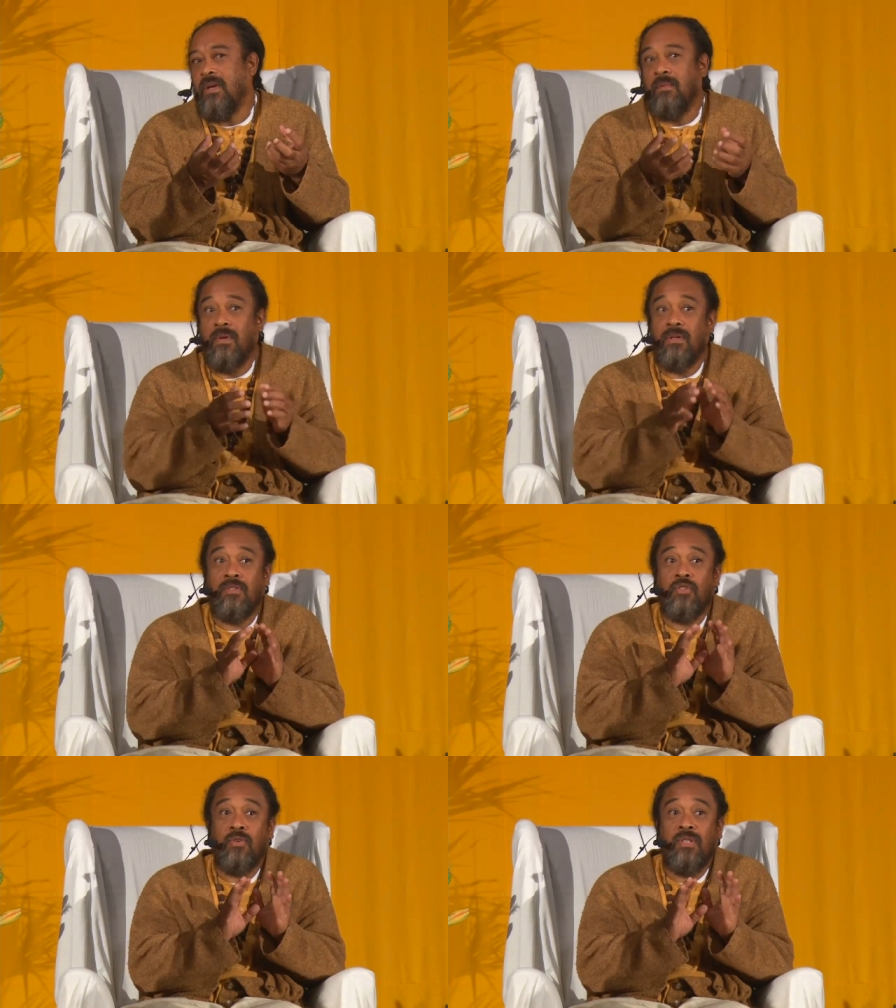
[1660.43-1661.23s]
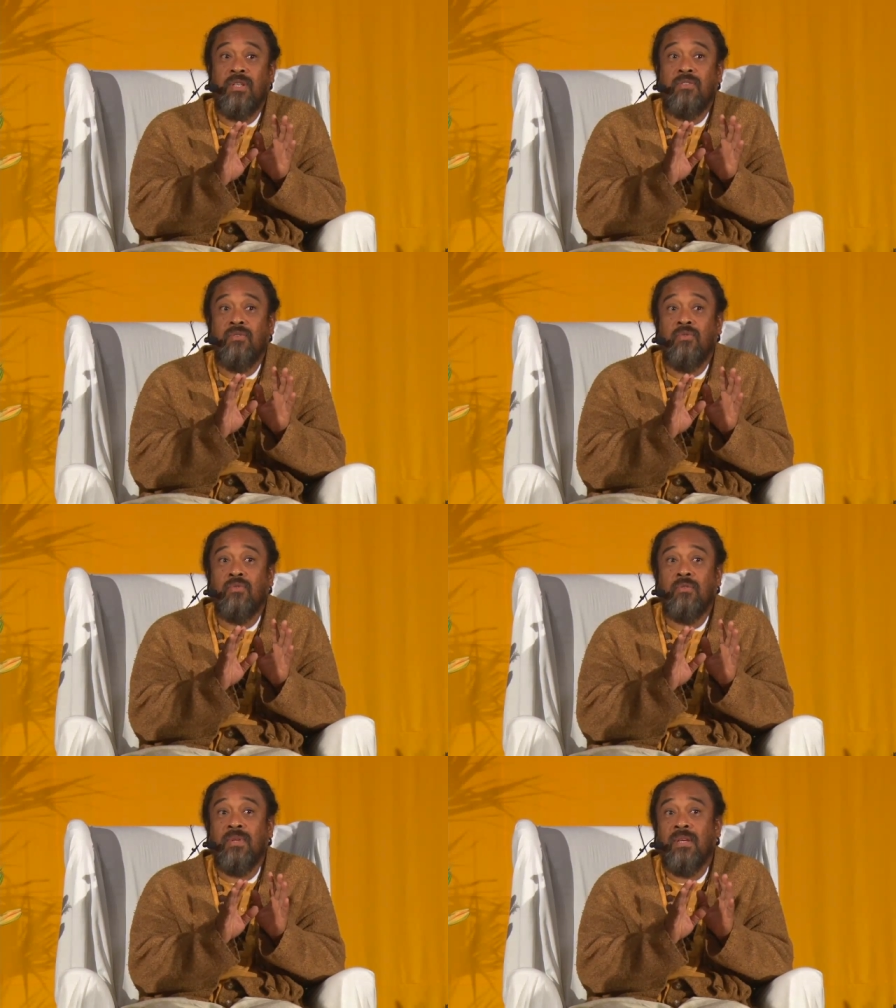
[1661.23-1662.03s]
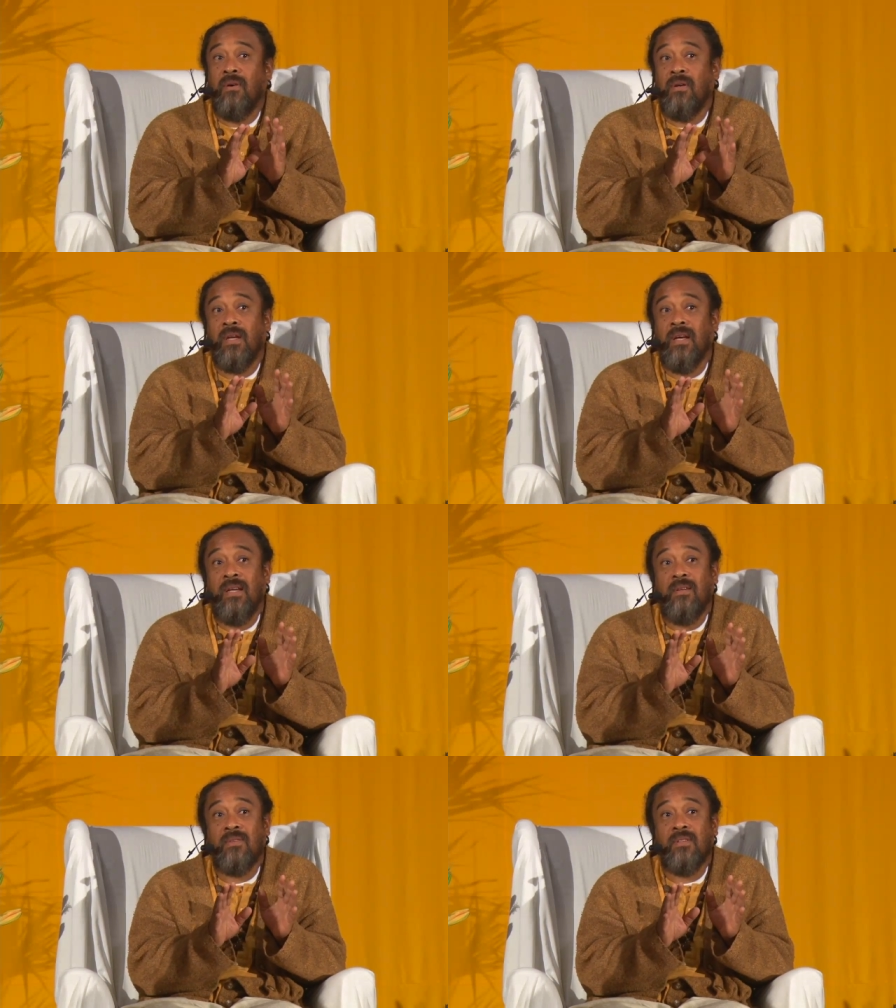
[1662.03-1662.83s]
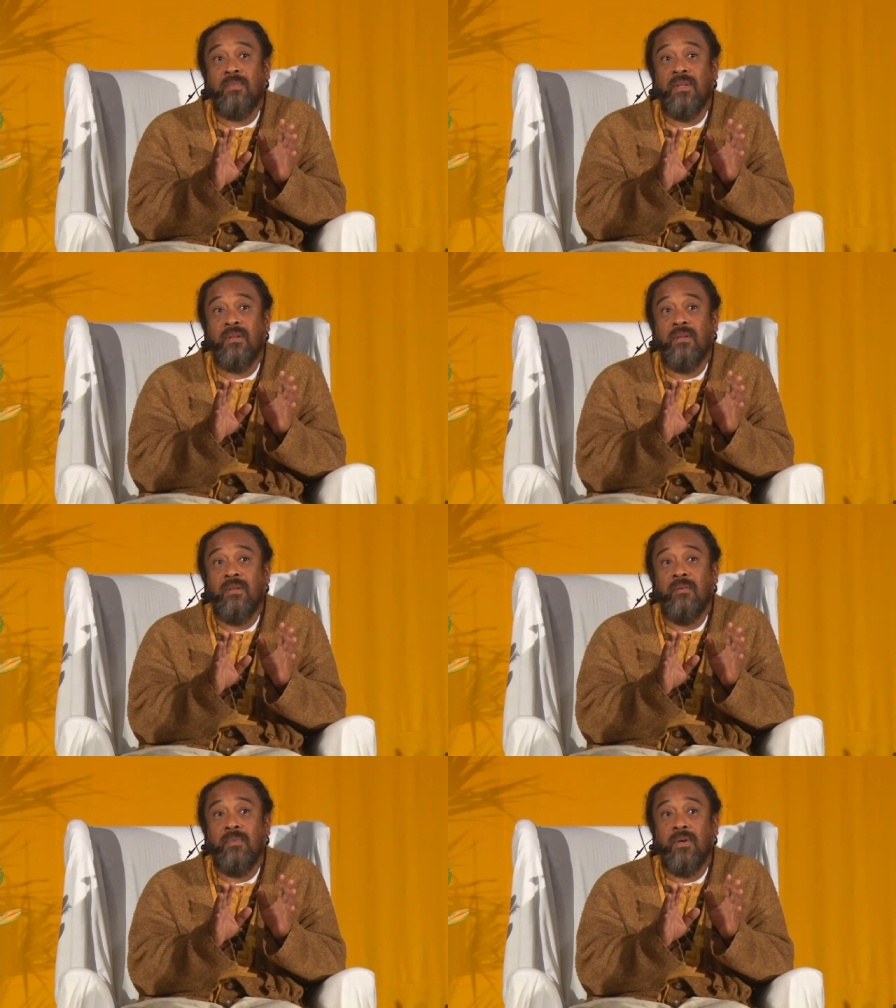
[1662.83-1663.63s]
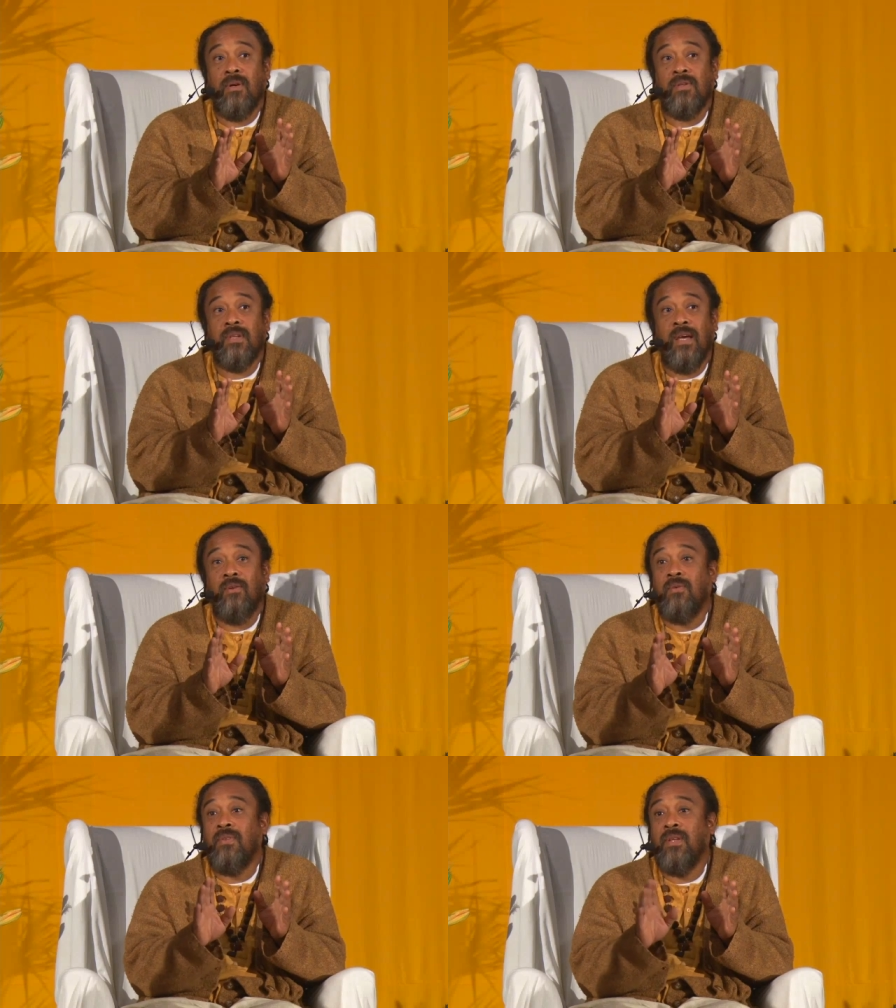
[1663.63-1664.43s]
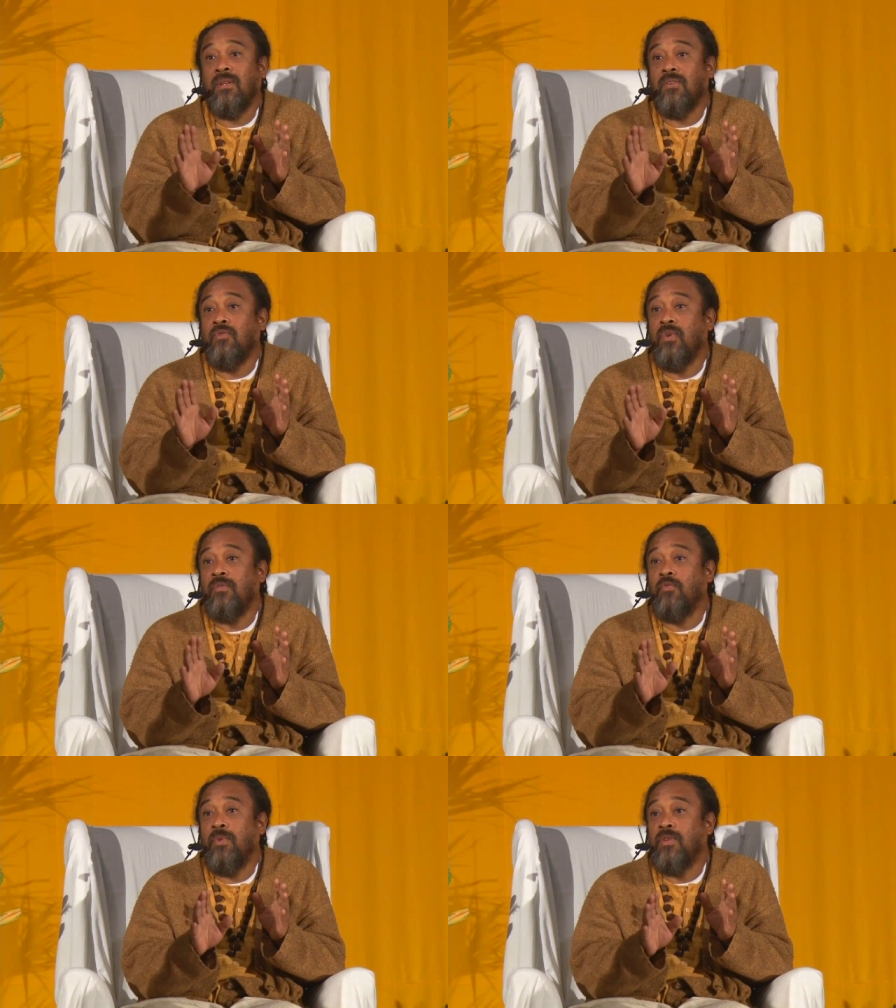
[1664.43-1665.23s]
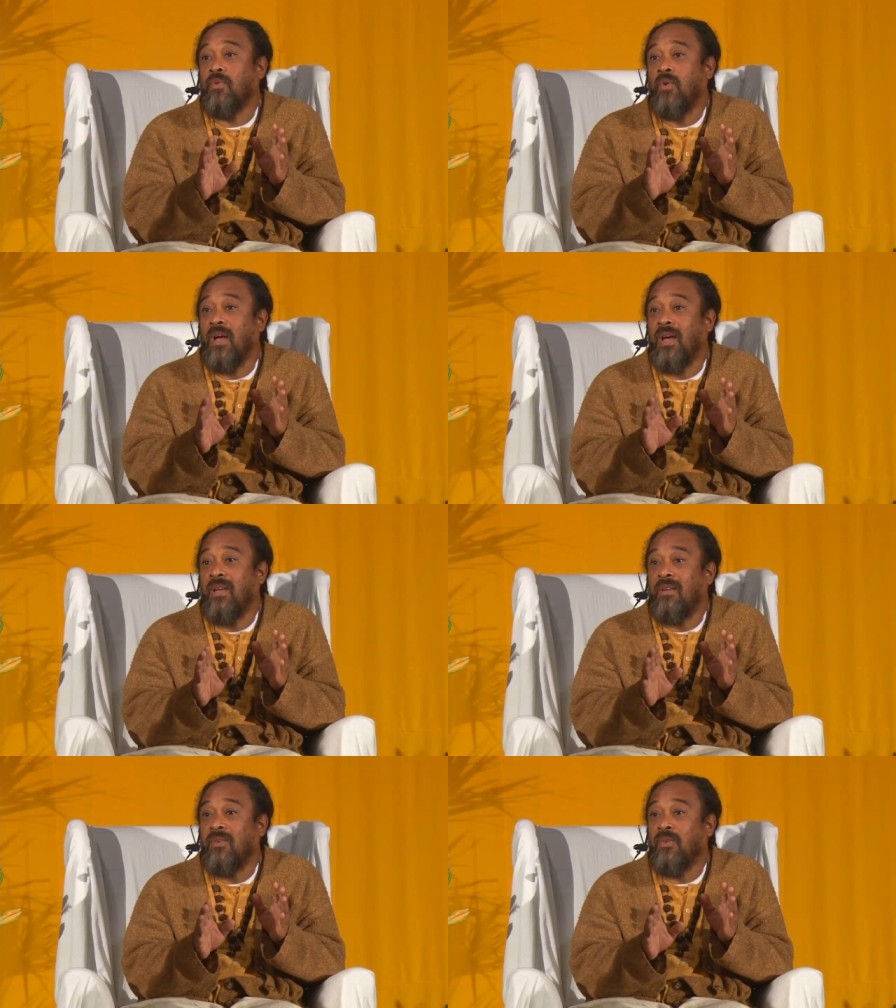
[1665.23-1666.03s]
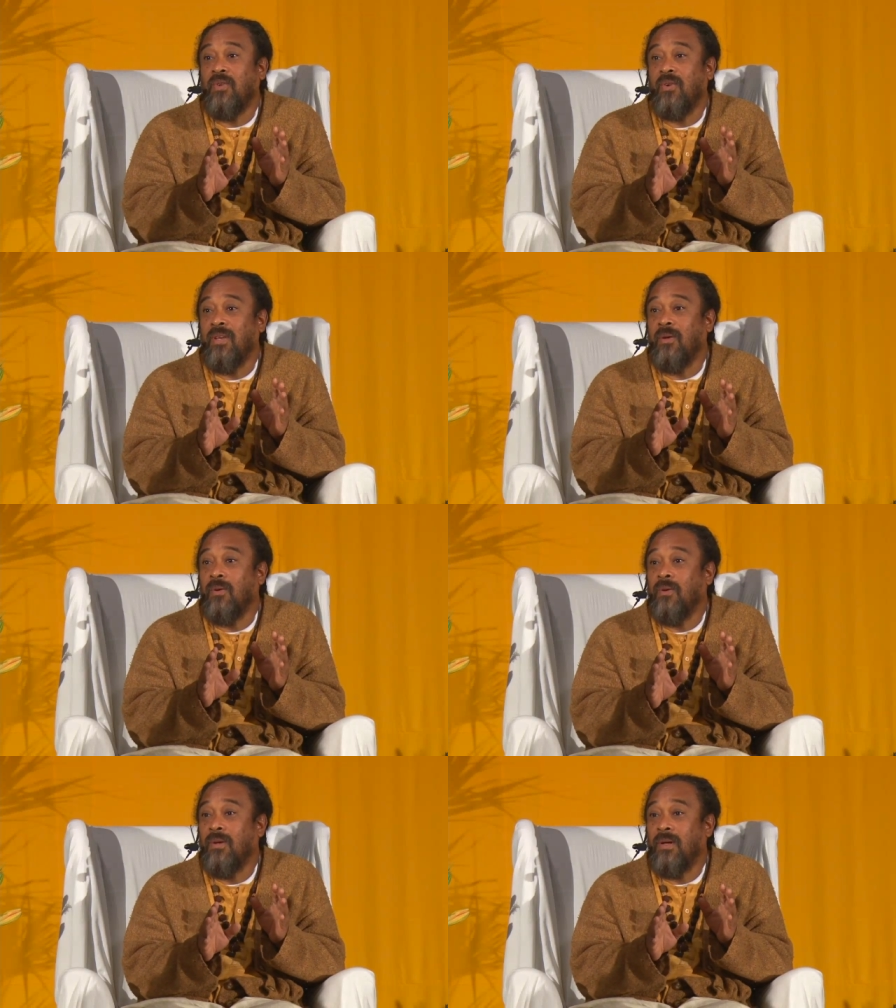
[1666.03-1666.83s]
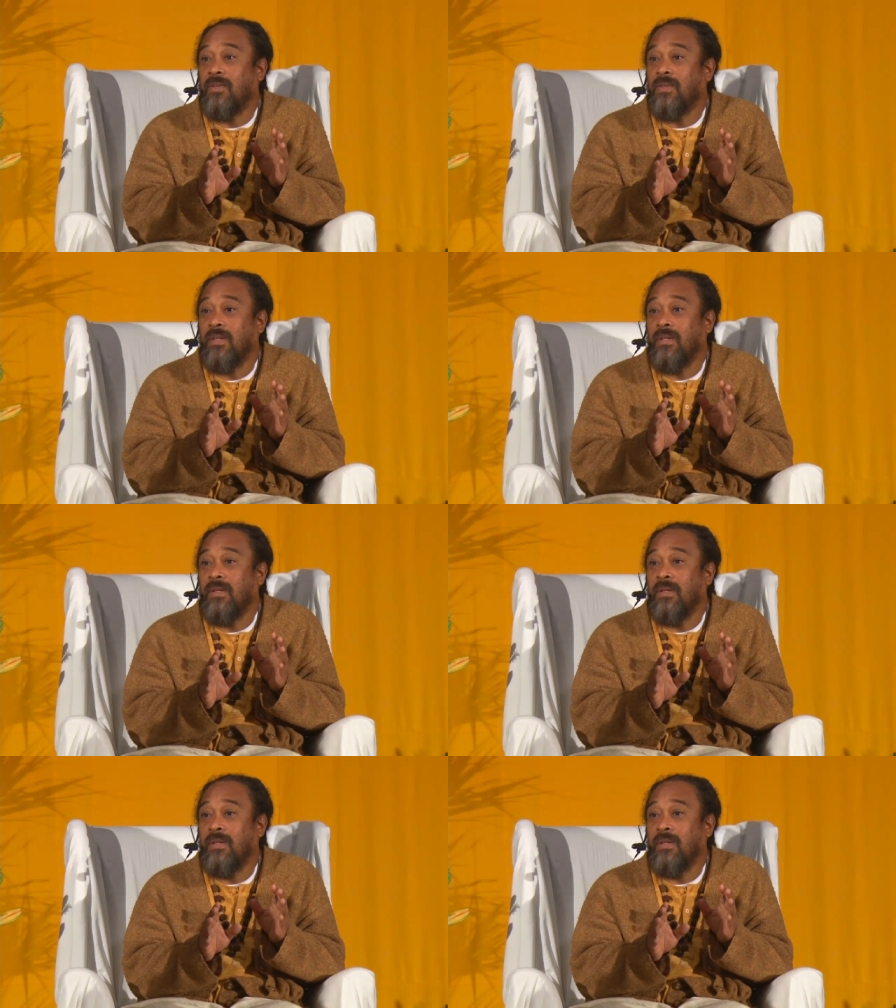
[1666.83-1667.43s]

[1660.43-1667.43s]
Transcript: I'm not teaching you to be unkind or something, because I don't think that you have to be so kind to your ego, actually.